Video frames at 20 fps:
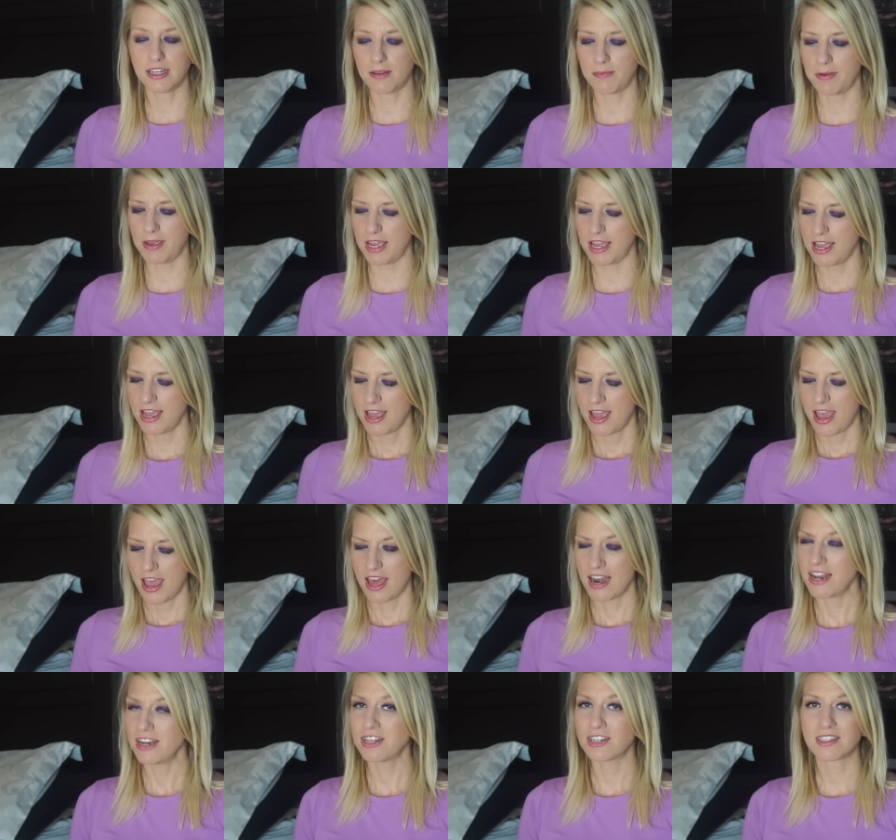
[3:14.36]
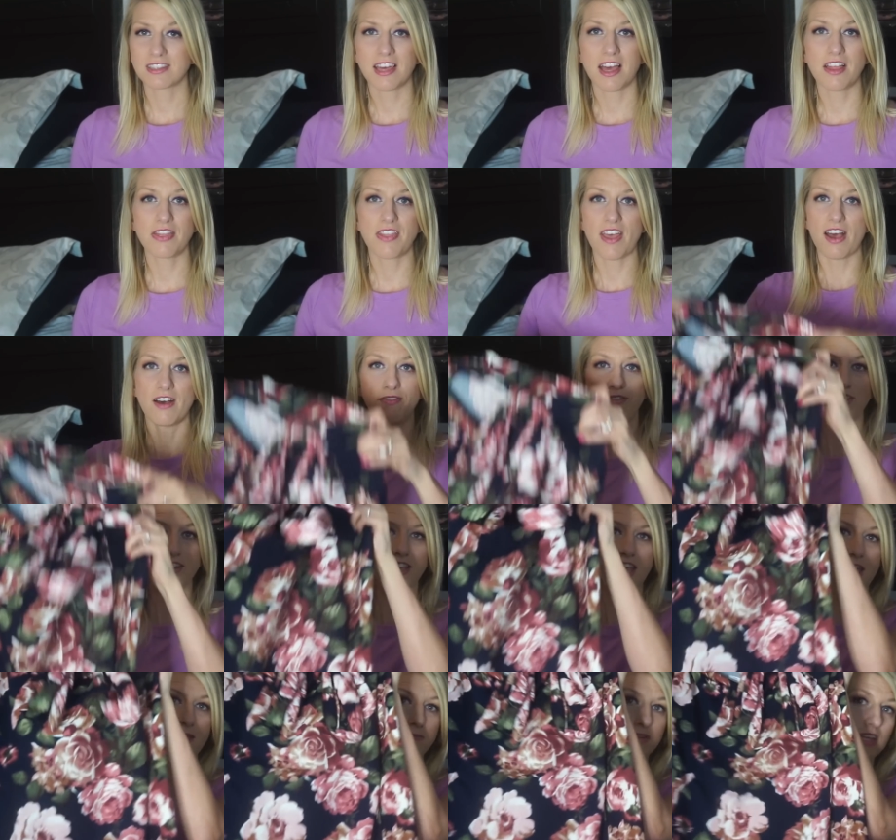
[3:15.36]
little bit and I just thought the outfit
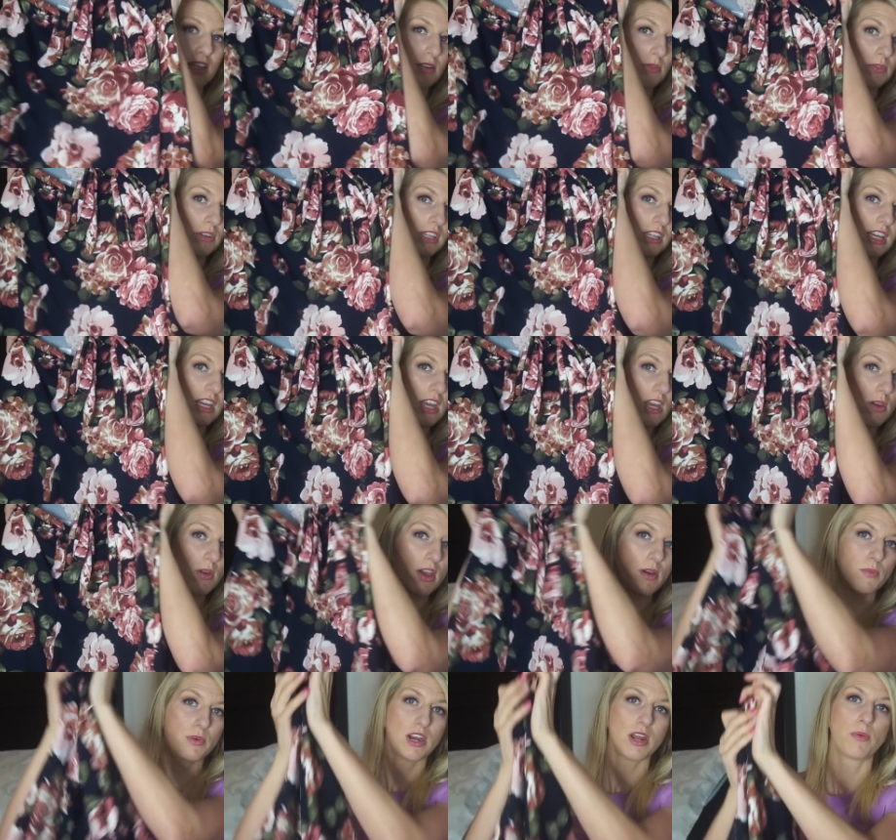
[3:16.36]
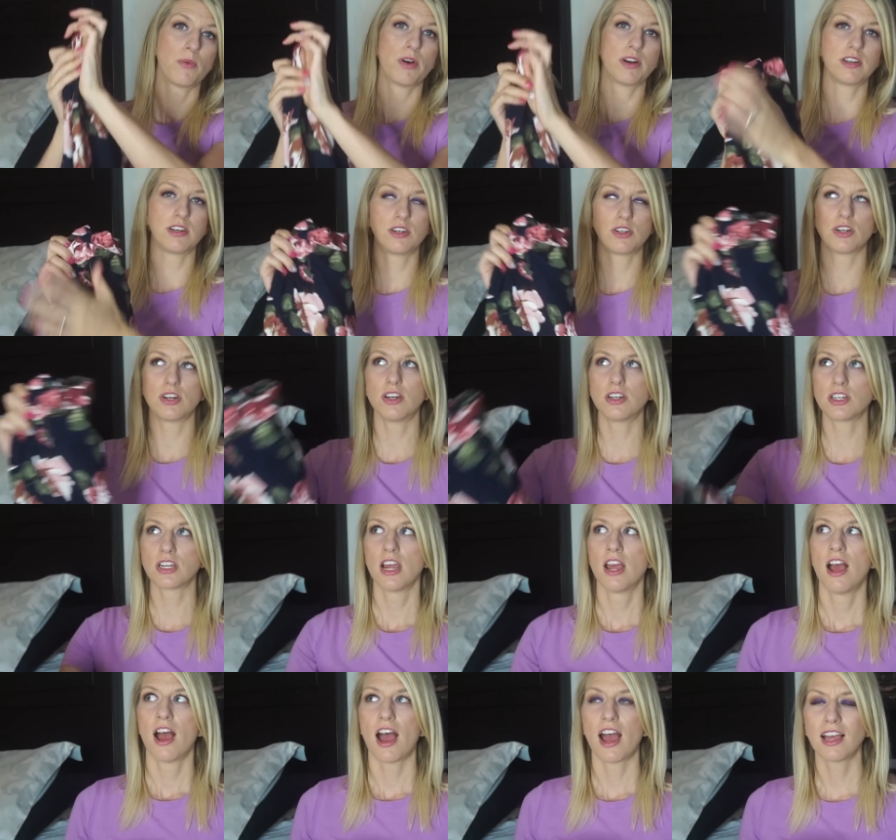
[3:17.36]
came together really cute and when I wore it to church
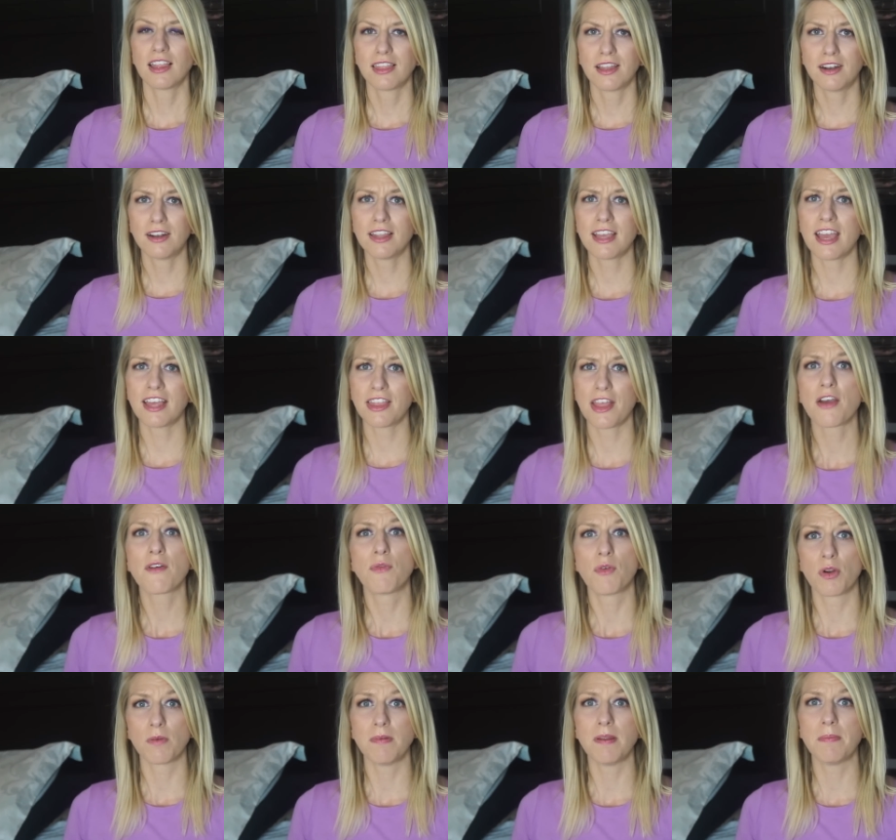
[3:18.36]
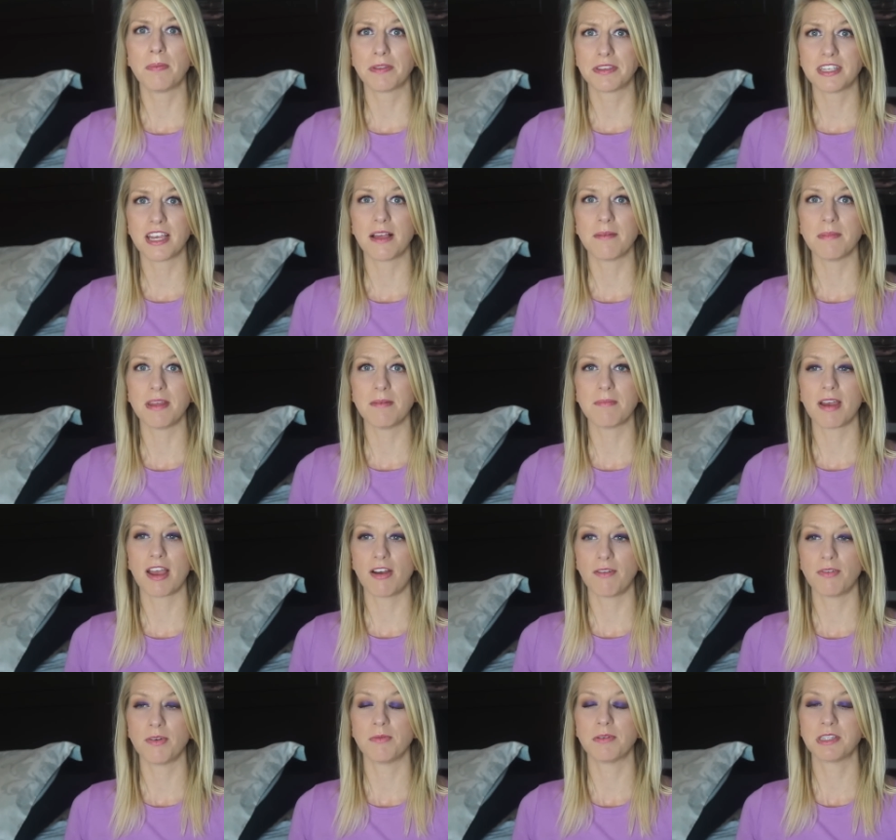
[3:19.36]
I literally had like four people tell me my
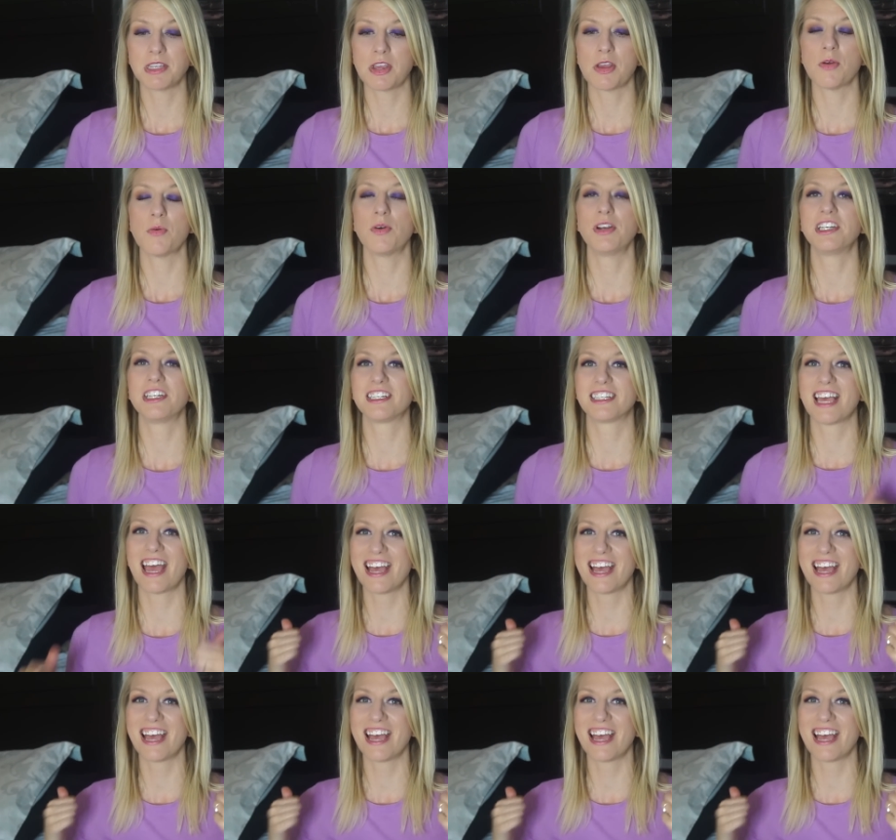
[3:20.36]
outfit was cute which is